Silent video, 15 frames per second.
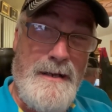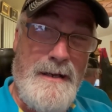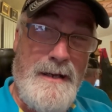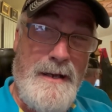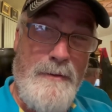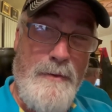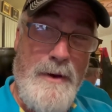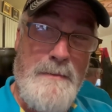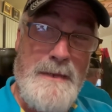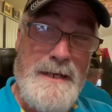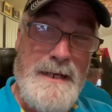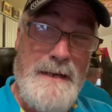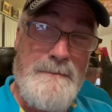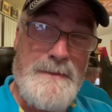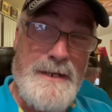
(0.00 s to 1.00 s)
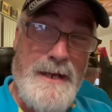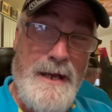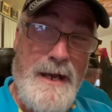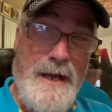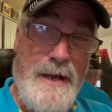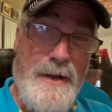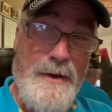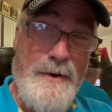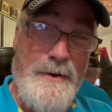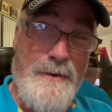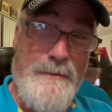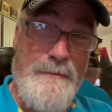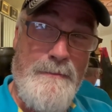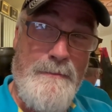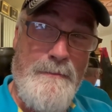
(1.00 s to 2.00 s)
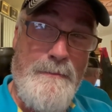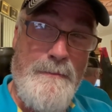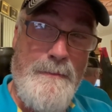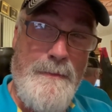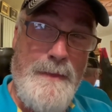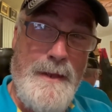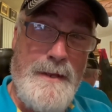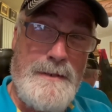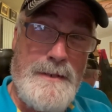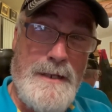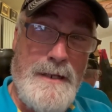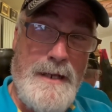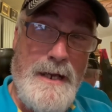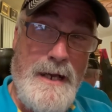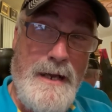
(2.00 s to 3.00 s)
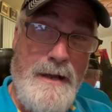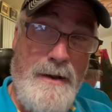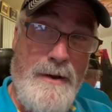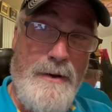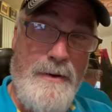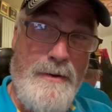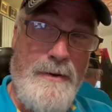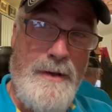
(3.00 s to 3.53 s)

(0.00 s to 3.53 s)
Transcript: a woman named Takako, Takako,